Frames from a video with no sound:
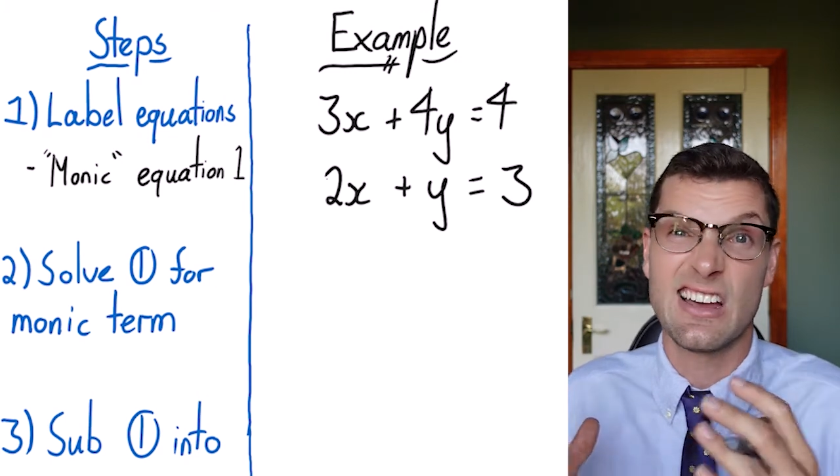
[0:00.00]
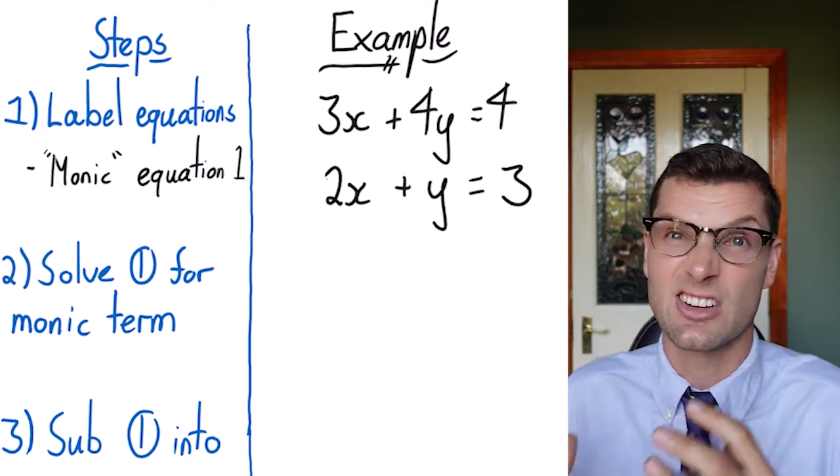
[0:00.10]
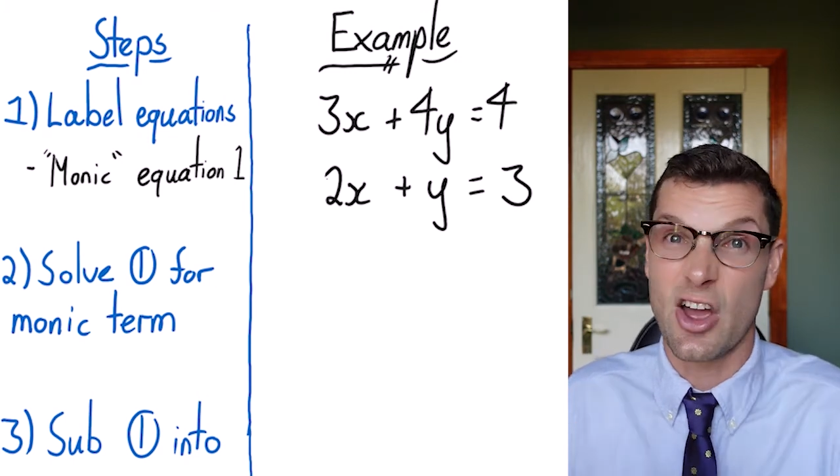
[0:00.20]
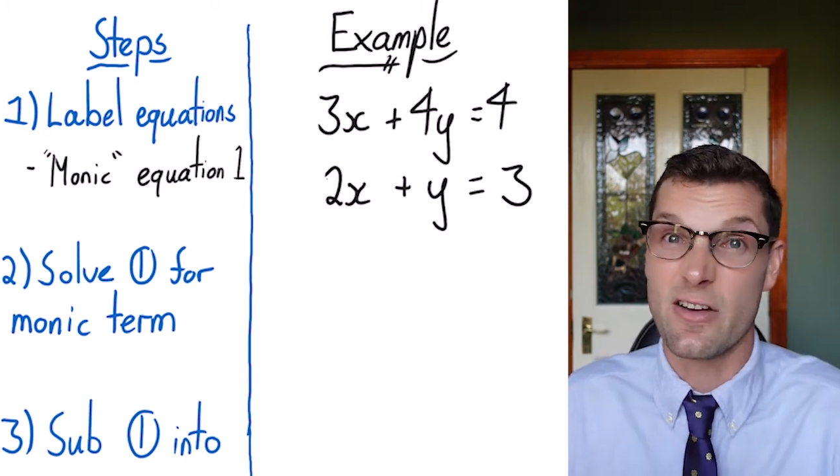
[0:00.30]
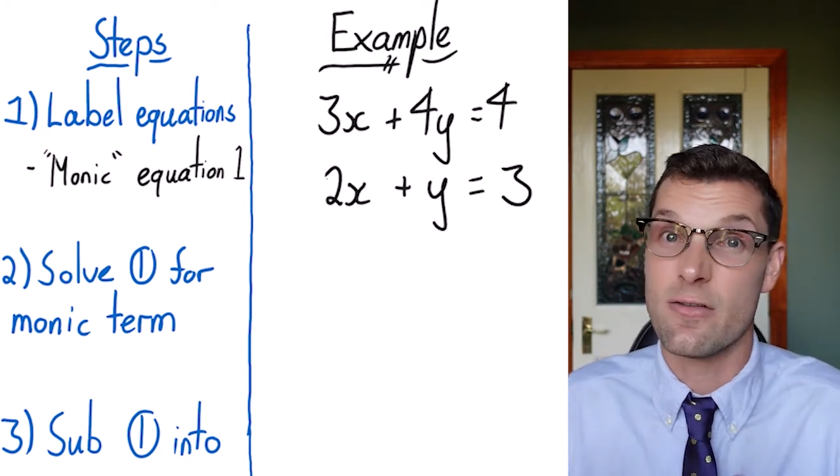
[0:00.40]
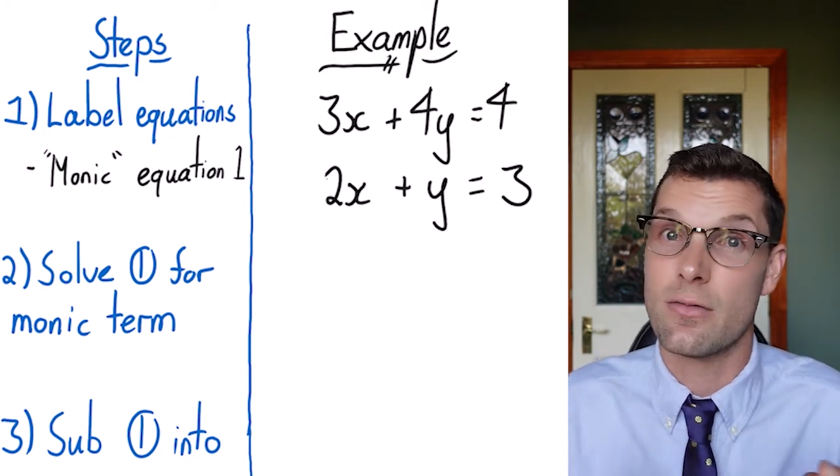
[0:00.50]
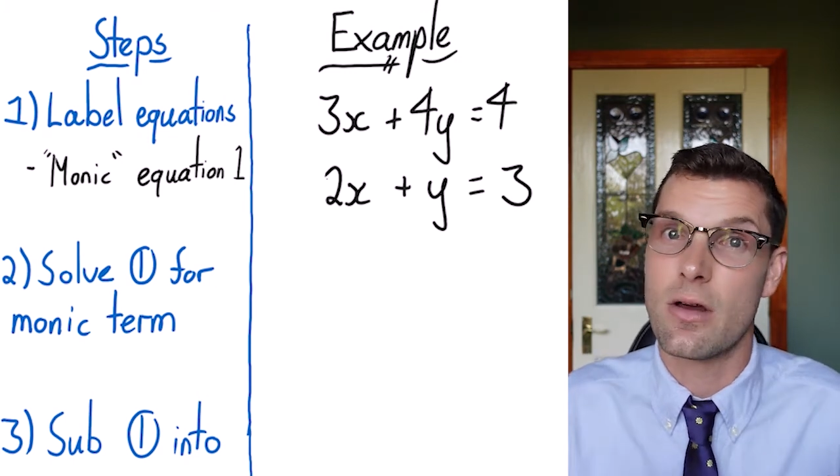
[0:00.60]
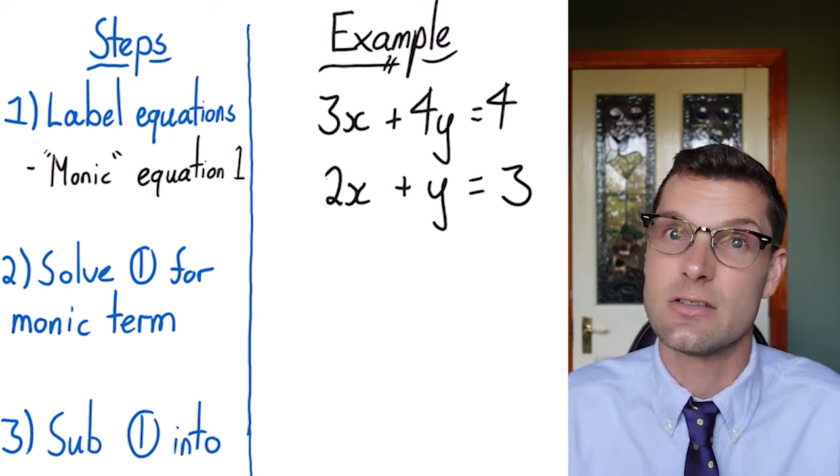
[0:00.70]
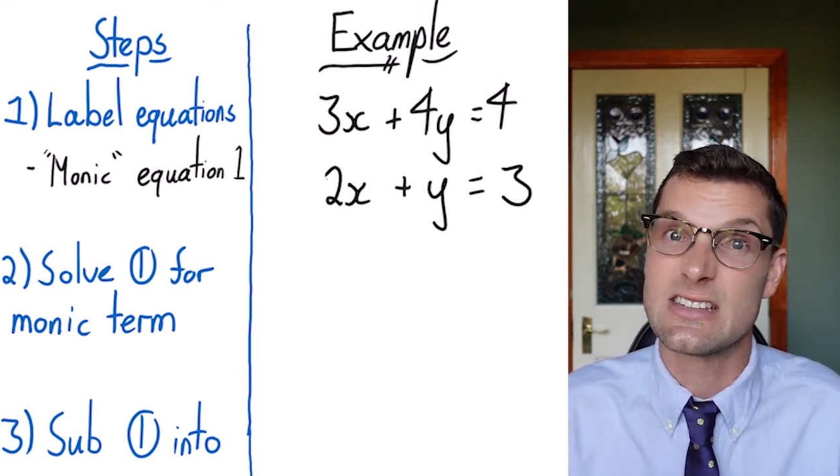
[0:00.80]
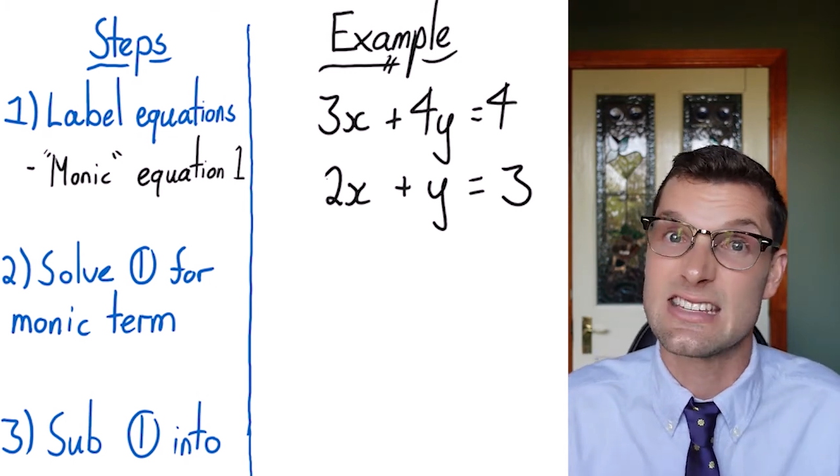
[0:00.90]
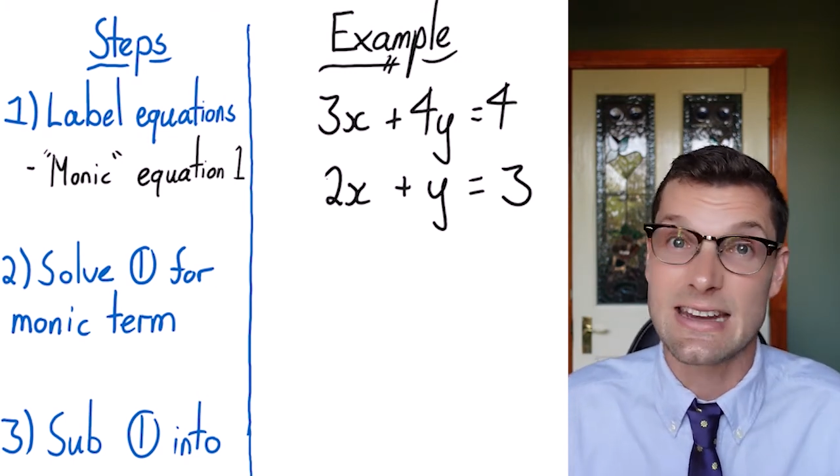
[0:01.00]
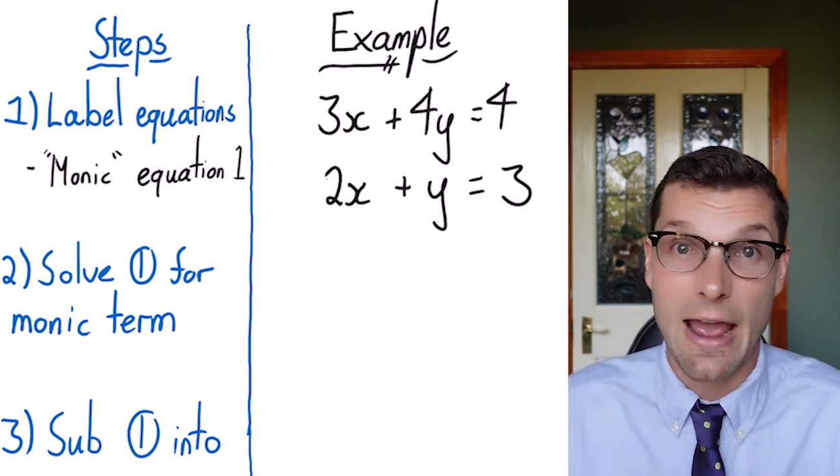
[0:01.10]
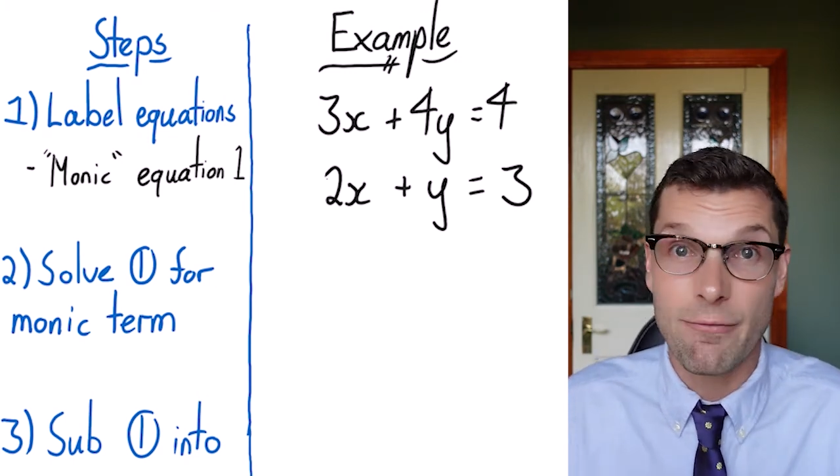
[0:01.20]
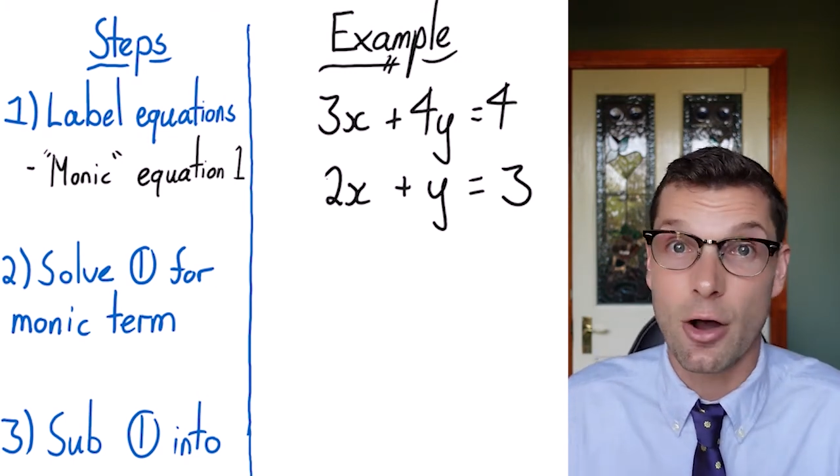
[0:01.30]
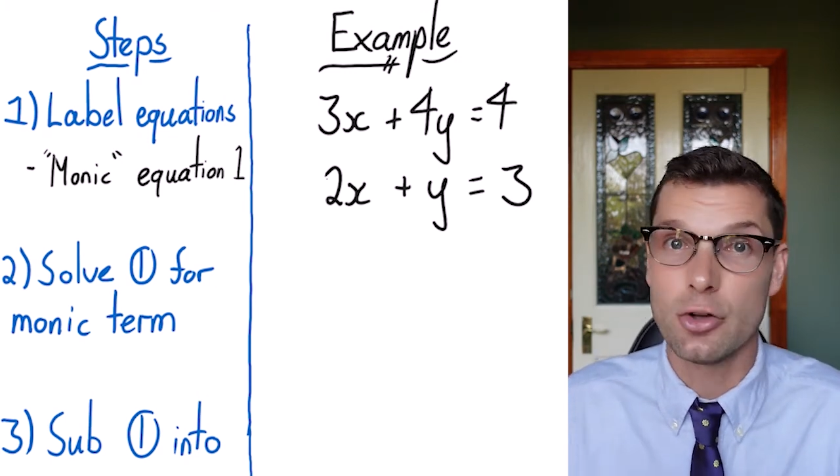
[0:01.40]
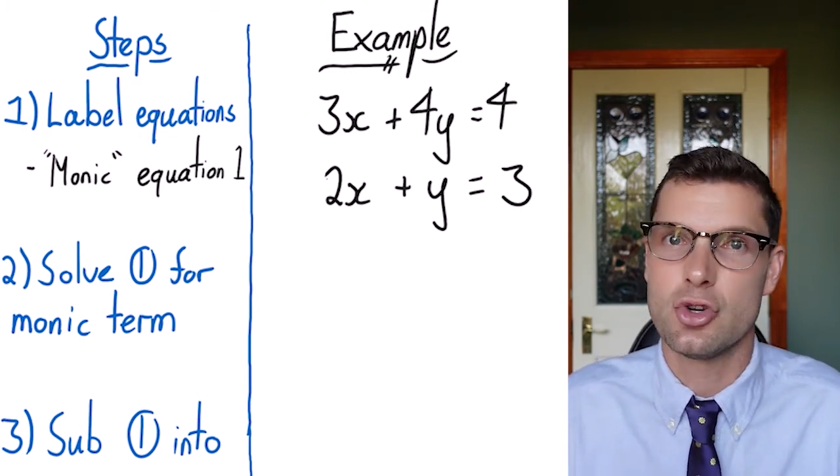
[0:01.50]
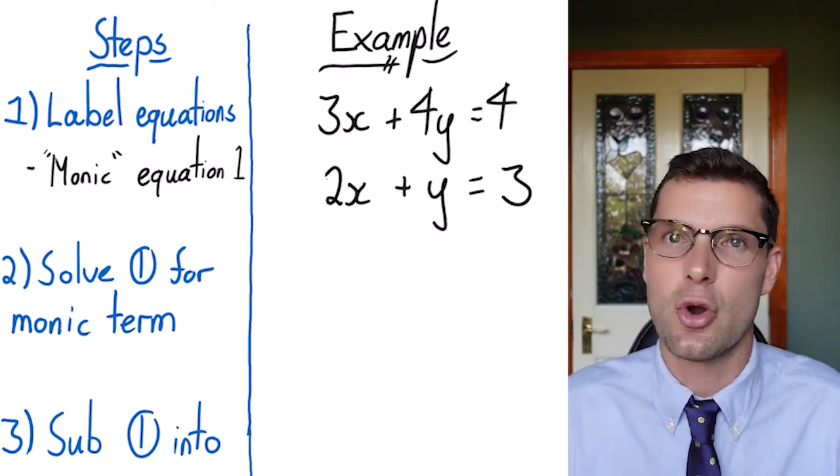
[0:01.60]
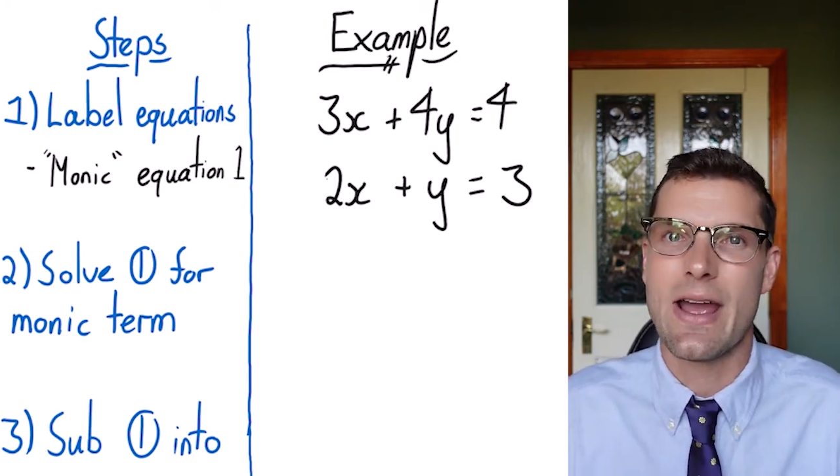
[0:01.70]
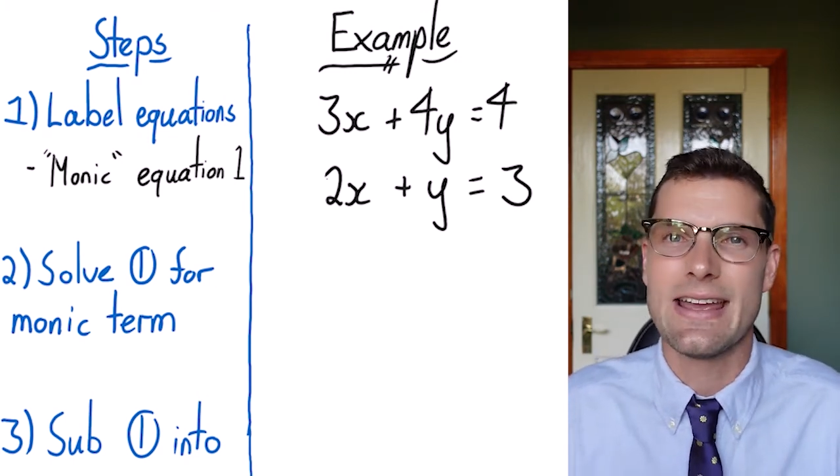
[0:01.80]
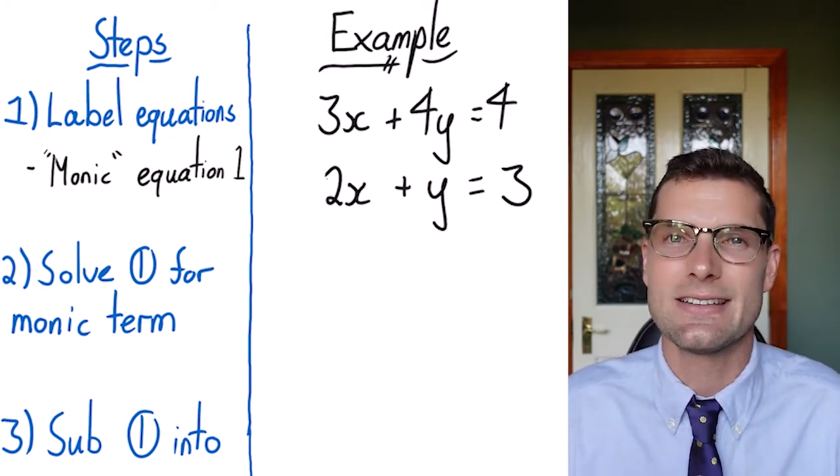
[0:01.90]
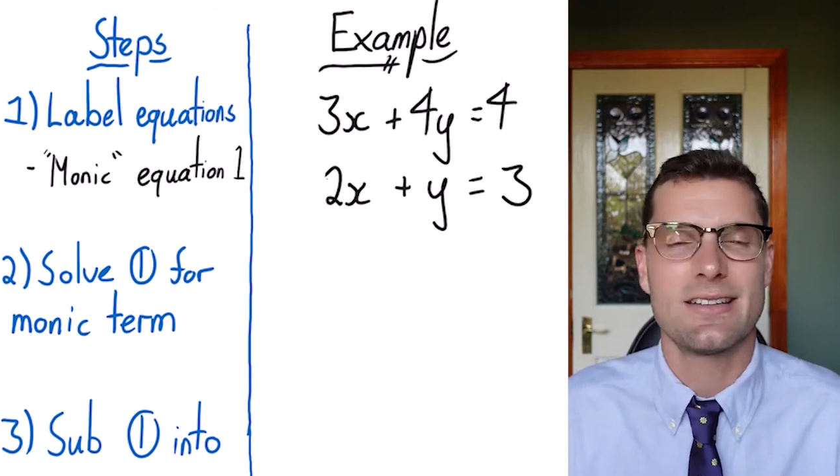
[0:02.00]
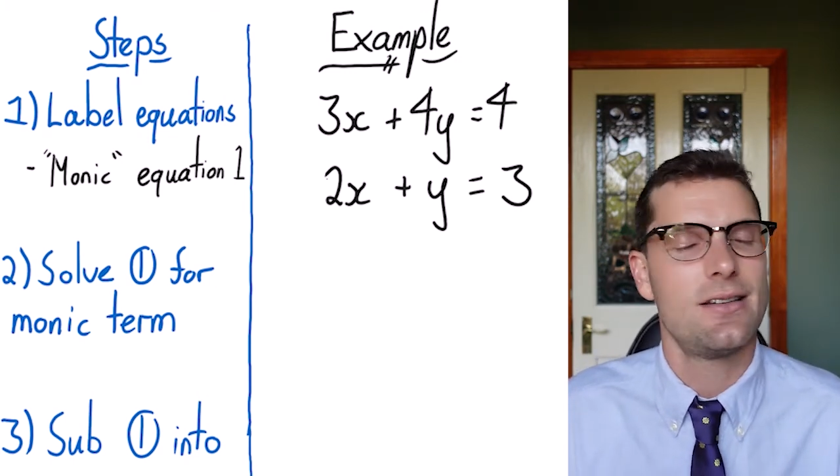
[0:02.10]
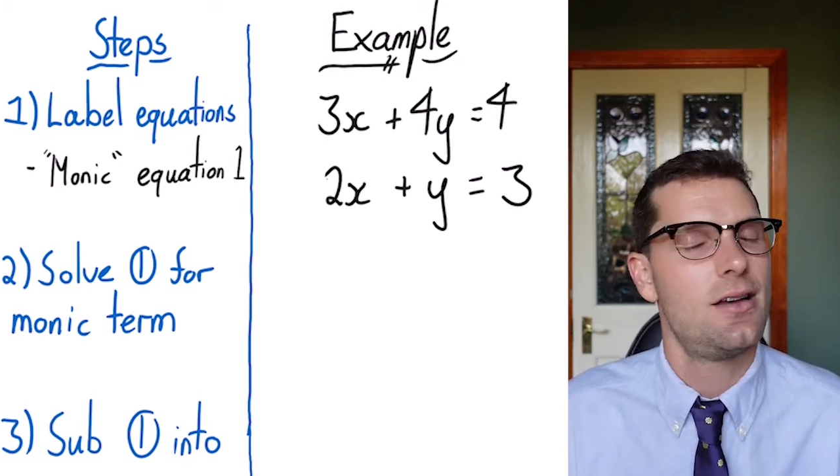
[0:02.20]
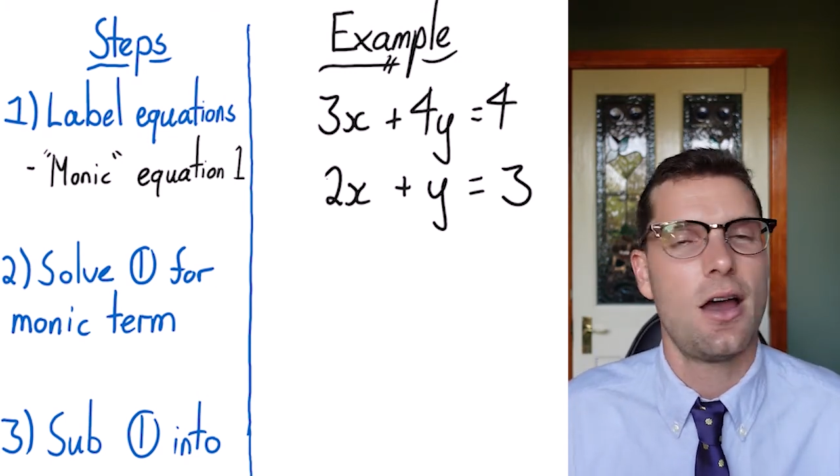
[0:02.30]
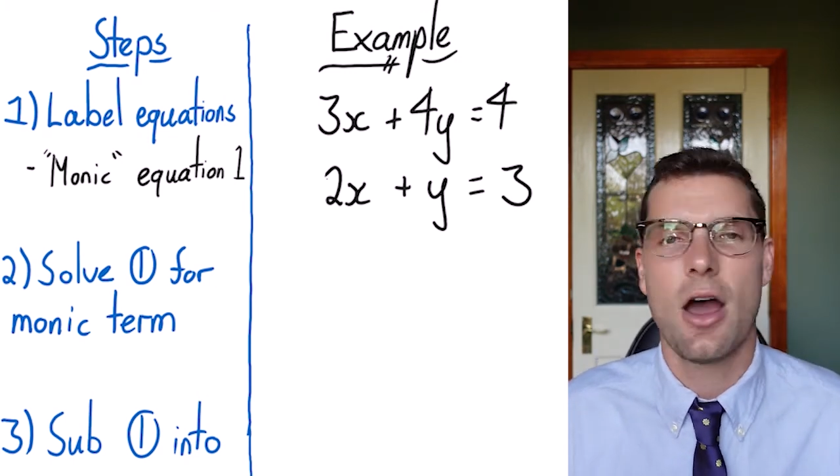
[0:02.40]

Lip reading: kind of scaffold your answer,